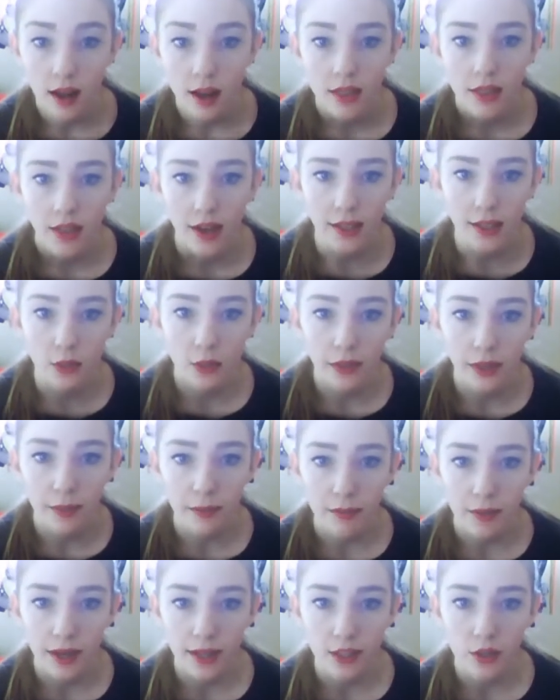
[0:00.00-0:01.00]
That's what it
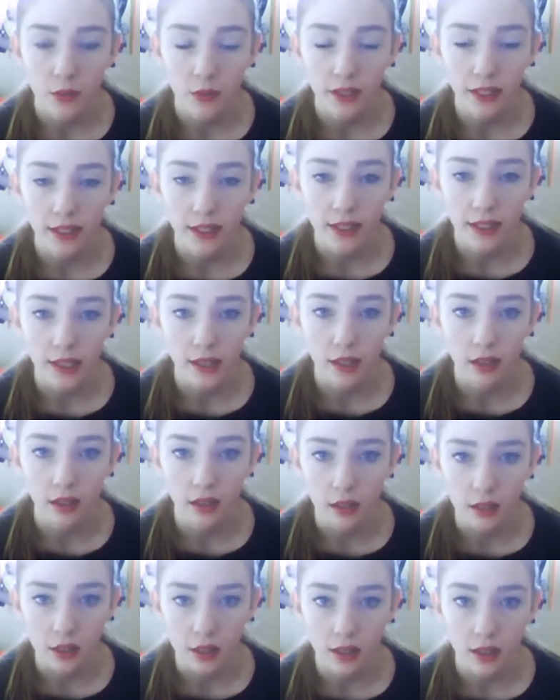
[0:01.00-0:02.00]
meant when it said
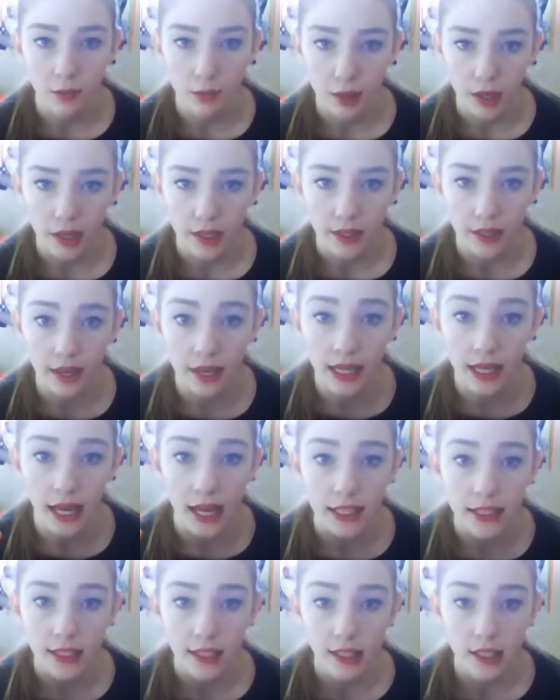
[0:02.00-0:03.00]
instantly brighten. It
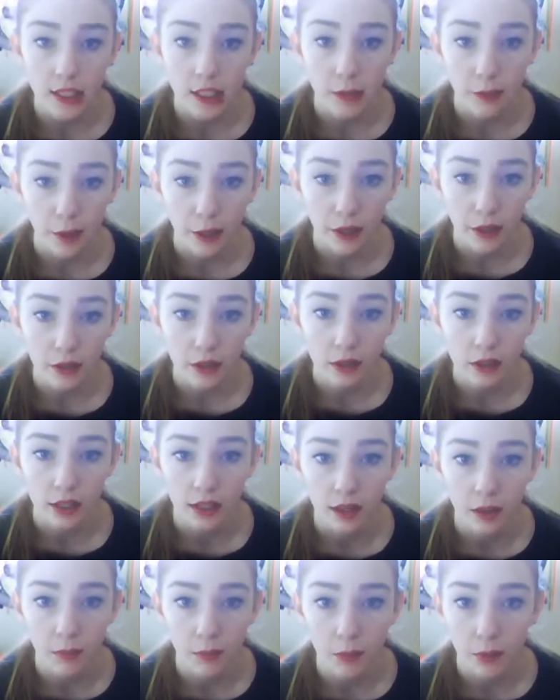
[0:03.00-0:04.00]
has like a sparkle, like
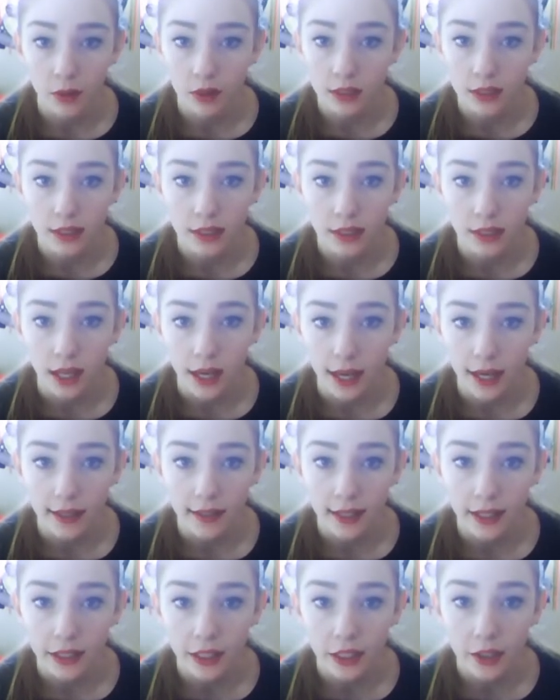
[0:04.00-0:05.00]
a built-in
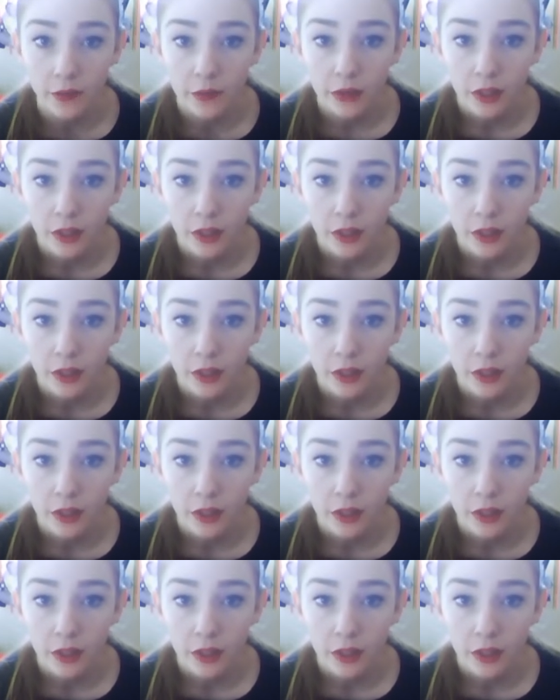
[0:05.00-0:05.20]
highlighter.